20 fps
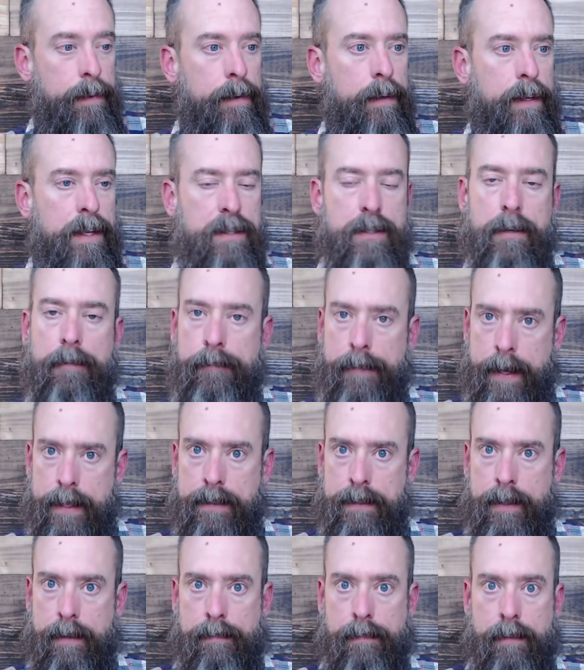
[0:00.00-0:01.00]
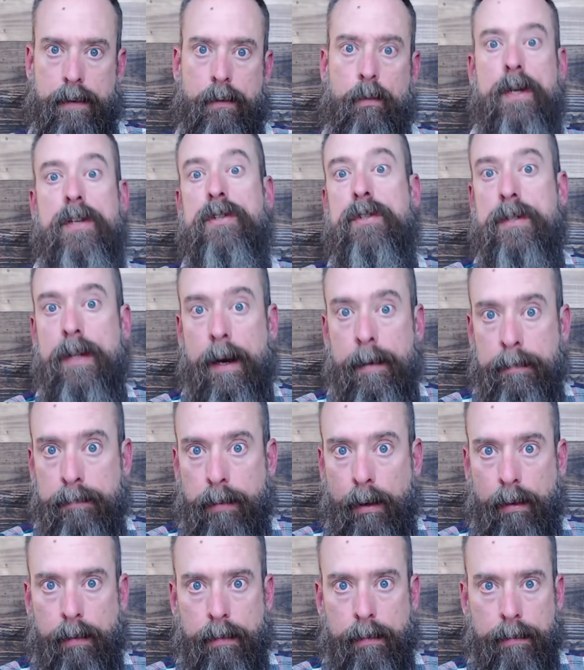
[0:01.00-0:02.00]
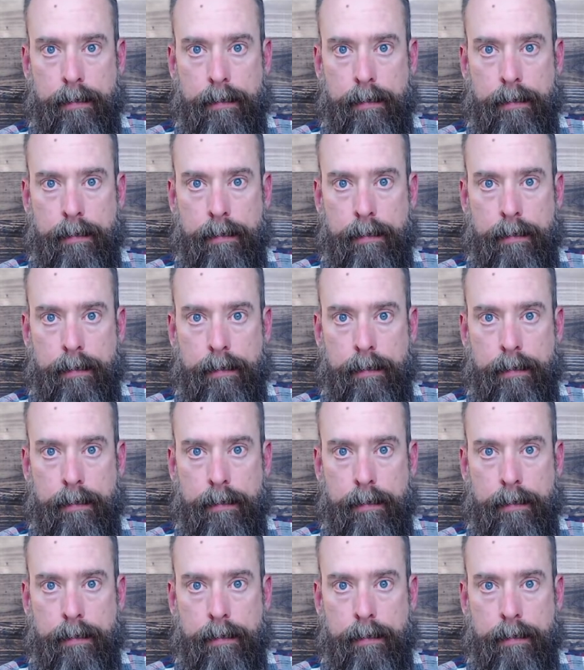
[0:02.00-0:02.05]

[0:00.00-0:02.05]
it's offensive. We stumble.